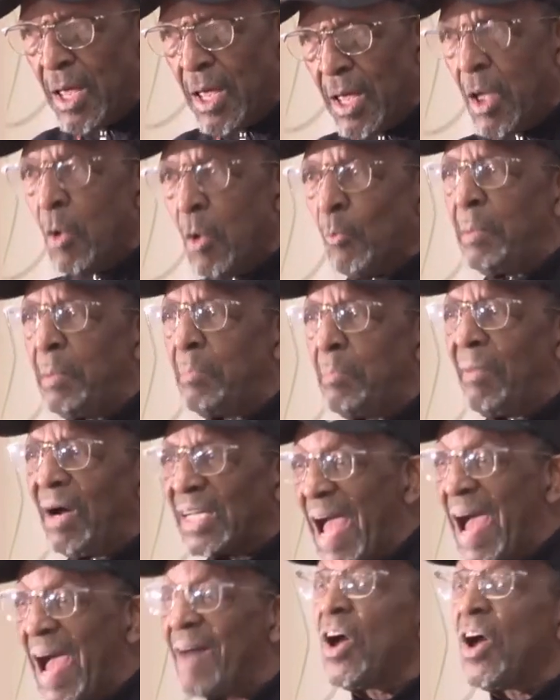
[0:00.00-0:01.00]
We must
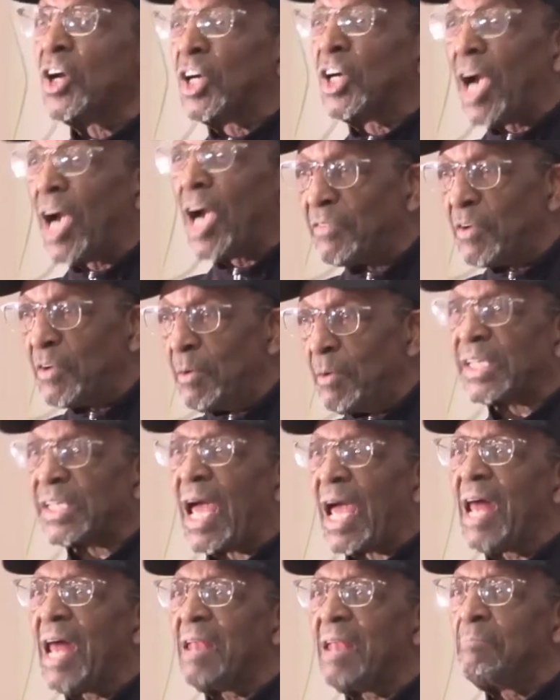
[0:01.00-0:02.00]
have
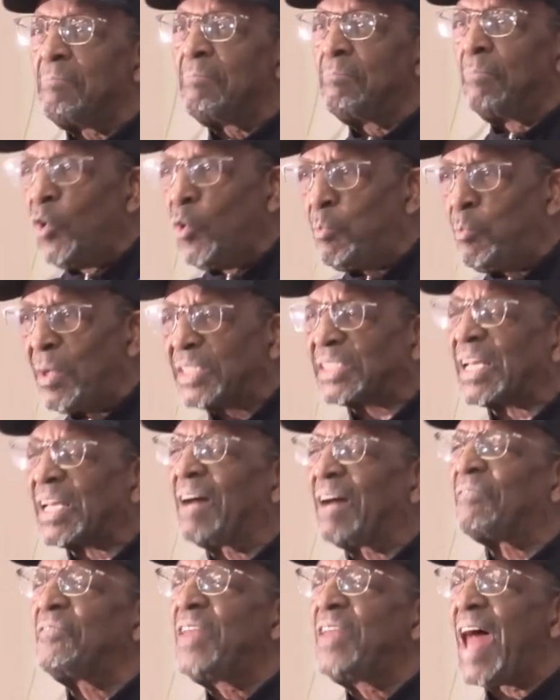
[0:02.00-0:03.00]
governments and movements
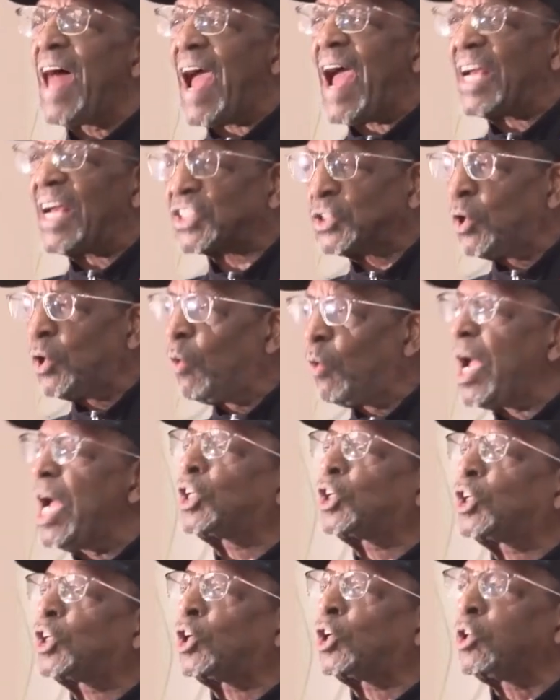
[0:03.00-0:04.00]
of national
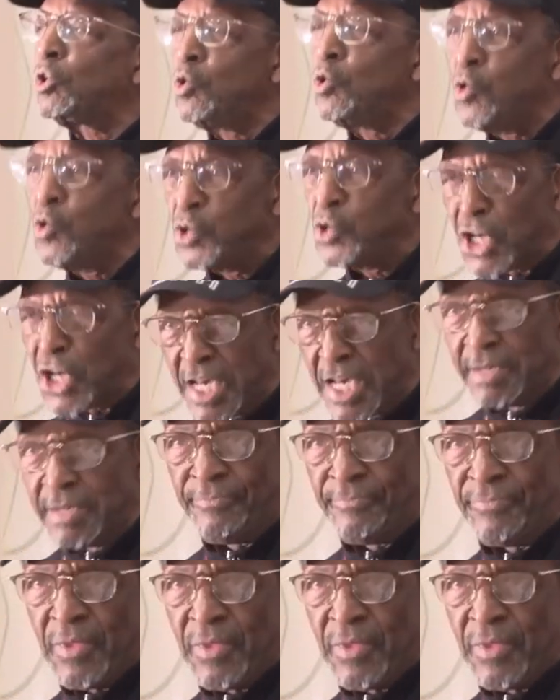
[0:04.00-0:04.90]
inclusion,